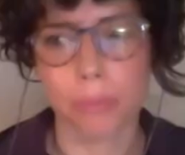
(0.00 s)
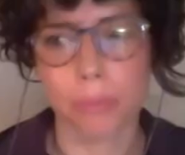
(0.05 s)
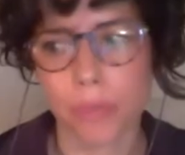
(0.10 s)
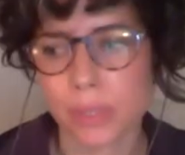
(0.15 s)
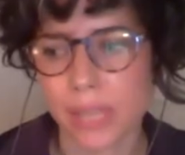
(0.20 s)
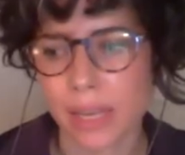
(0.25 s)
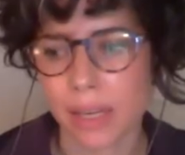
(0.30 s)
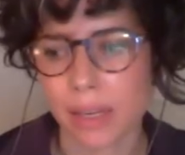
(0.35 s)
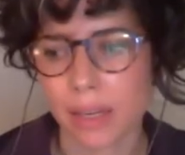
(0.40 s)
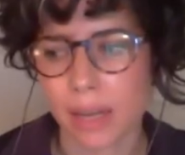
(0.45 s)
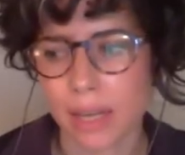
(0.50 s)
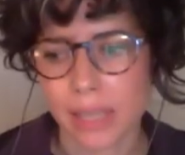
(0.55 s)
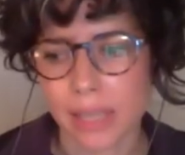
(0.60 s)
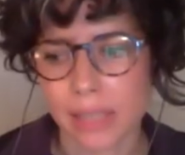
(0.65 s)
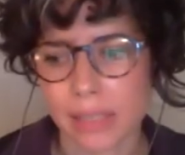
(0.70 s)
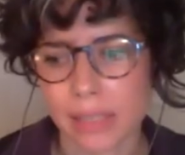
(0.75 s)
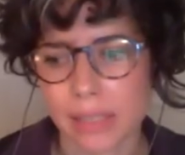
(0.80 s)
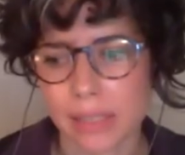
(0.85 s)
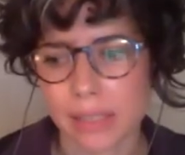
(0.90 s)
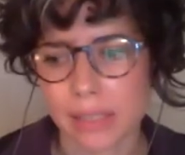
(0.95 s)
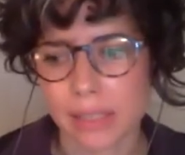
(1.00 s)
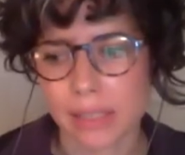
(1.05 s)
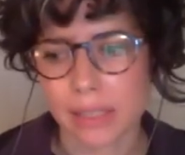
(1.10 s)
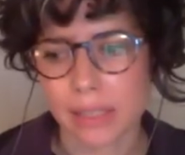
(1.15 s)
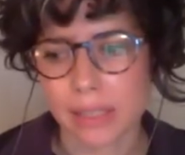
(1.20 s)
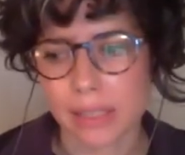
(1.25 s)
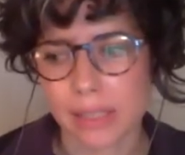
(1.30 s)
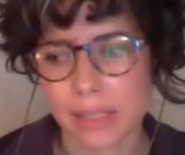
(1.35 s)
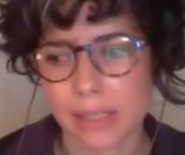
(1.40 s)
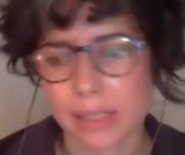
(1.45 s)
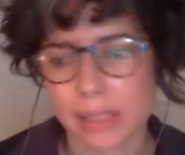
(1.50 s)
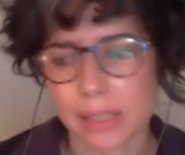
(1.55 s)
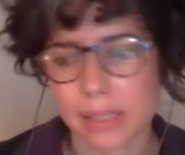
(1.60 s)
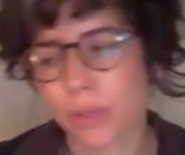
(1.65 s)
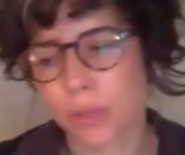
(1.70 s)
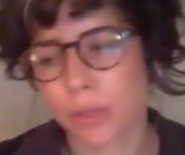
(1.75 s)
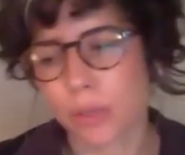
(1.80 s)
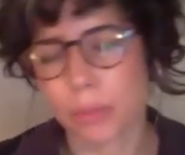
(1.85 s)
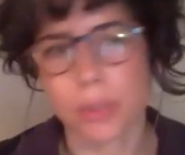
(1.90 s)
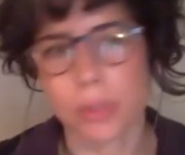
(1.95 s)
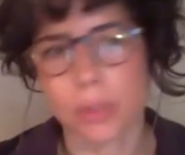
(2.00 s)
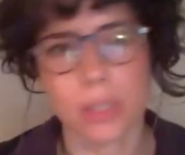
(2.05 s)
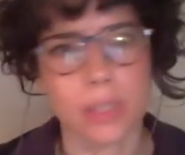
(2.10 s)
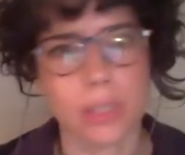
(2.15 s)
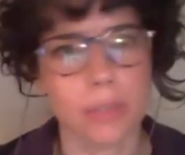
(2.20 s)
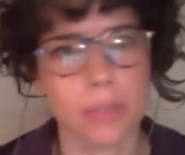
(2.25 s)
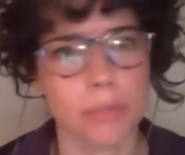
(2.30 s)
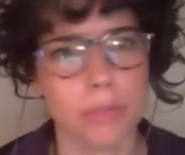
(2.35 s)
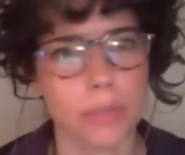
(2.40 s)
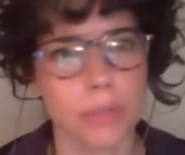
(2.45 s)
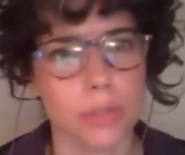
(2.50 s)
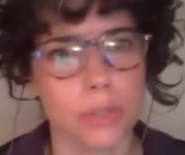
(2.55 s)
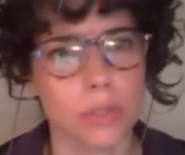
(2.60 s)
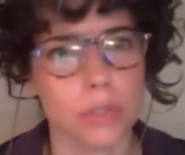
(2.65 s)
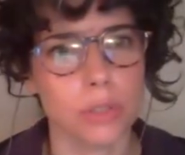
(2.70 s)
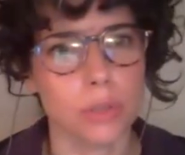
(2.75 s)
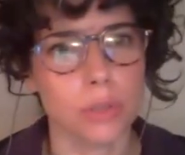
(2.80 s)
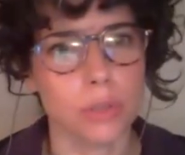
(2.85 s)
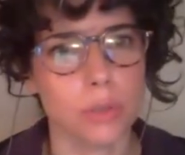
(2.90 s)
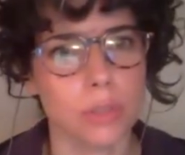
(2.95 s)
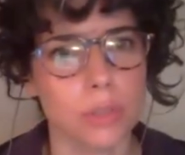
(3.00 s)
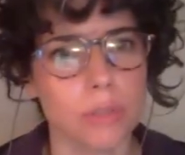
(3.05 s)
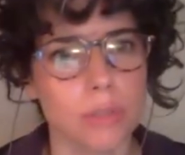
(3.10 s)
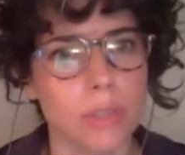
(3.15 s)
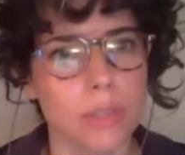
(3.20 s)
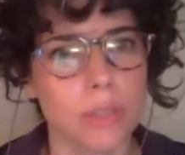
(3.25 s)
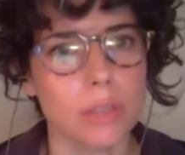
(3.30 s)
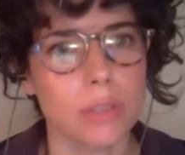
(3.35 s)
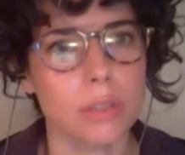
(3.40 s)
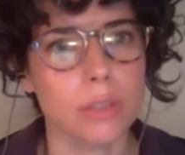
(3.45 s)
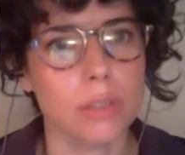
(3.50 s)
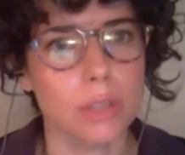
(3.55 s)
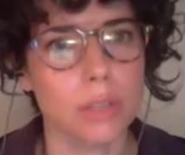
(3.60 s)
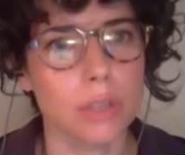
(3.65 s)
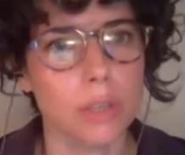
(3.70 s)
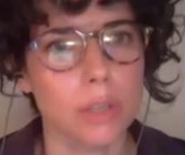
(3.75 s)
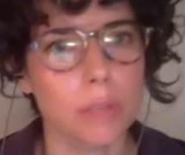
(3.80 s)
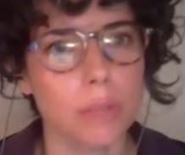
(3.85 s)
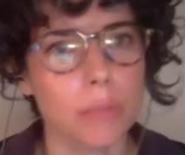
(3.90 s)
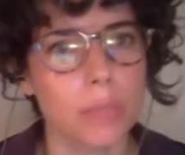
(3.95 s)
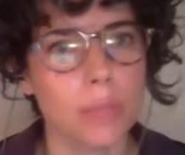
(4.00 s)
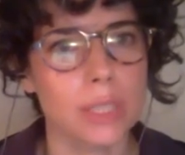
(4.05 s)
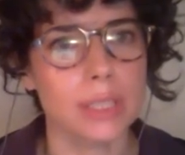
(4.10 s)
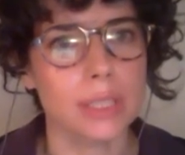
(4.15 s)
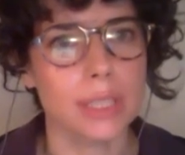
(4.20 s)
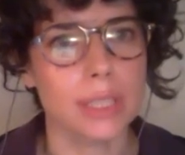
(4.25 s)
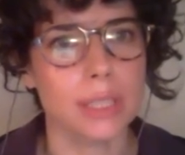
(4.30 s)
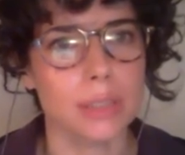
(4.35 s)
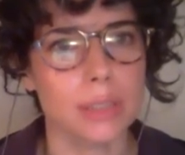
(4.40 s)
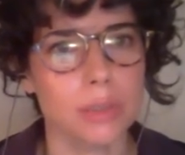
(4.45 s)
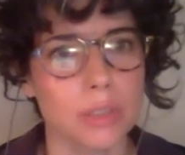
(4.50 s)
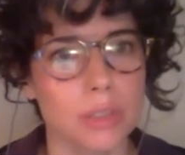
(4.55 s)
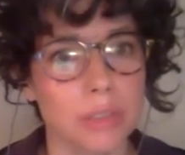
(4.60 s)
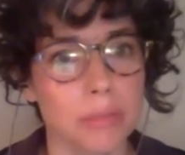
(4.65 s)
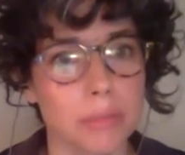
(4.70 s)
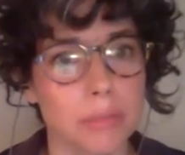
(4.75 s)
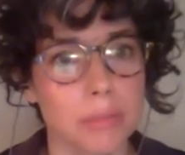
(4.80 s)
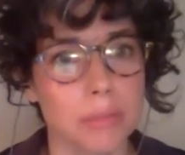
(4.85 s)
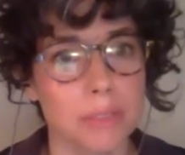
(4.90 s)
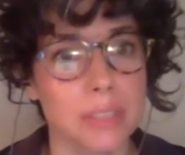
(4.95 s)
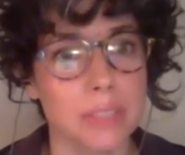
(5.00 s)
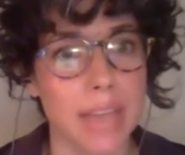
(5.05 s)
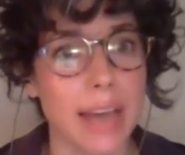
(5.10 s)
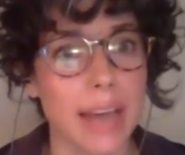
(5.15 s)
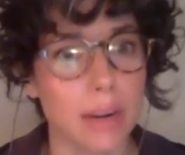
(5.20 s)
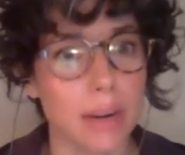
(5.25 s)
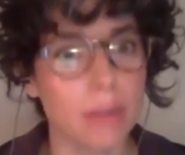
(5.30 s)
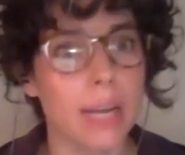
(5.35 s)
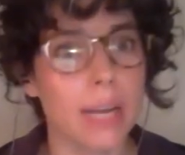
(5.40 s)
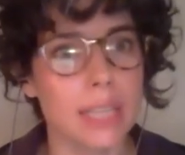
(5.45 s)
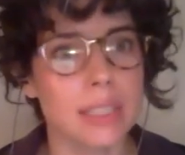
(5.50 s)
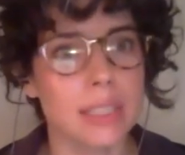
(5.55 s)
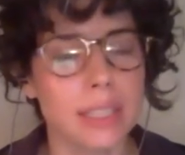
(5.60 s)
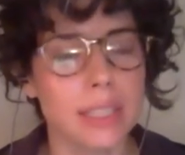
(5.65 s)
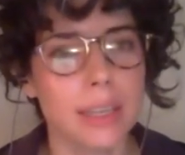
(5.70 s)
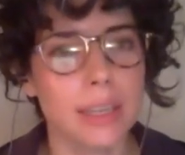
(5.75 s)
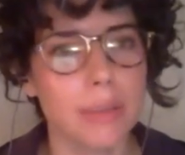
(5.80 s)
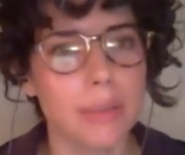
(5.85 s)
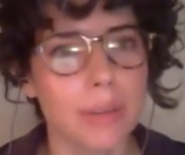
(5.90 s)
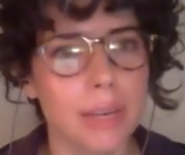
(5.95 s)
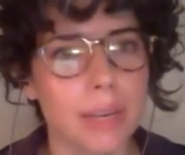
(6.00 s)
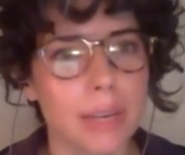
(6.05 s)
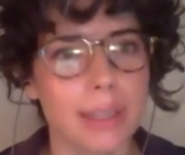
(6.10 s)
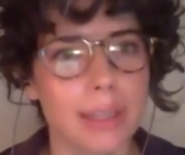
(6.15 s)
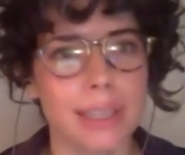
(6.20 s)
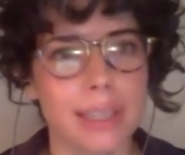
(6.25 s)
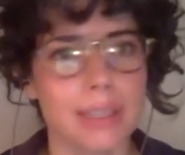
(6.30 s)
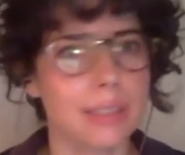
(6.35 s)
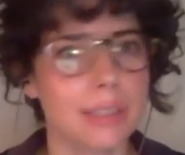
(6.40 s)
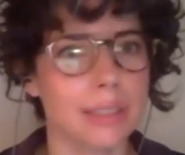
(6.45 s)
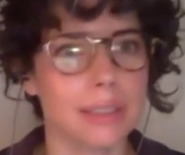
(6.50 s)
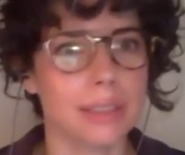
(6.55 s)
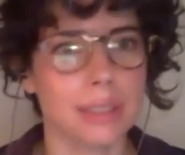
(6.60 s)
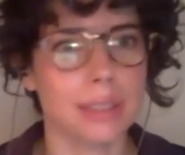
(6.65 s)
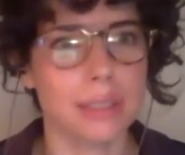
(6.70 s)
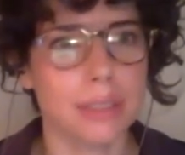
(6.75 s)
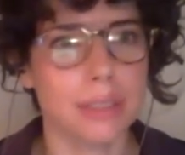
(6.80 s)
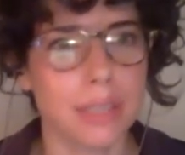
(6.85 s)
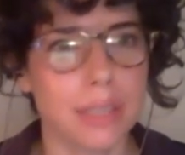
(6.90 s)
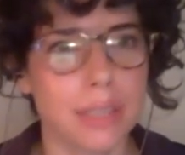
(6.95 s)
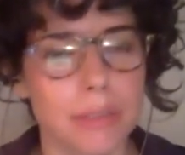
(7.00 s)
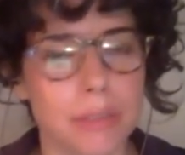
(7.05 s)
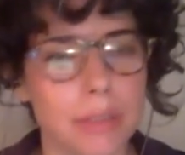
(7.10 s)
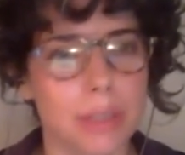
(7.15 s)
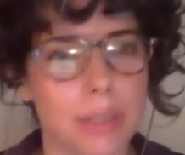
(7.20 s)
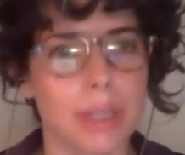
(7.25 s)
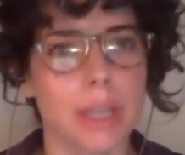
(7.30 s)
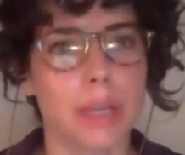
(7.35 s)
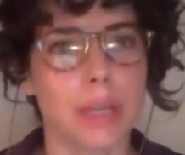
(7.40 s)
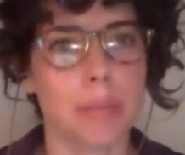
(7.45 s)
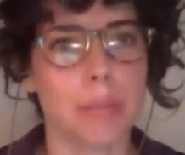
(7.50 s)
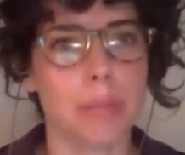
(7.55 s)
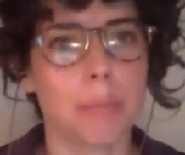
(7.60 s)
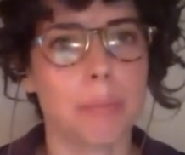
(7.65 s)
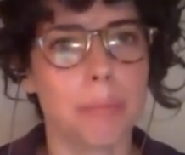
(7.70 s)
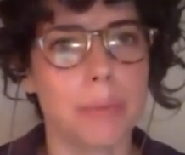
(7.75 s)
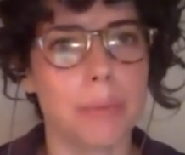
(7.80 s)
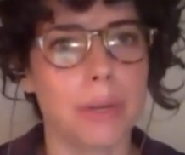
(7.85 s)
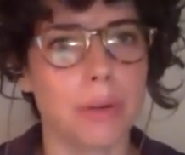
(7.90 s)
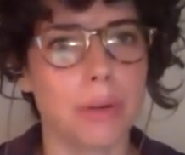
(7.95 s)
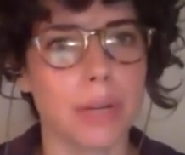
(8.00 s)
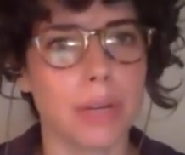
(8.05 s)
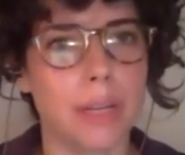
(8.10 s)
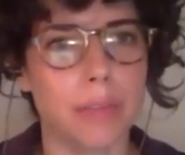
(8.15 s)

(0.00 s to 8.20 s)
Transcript: You said it, I think. And it's, it's notable that the first use of the term was in sort of satirizing it, right? Like this is a kind of a, an, you know, kind of the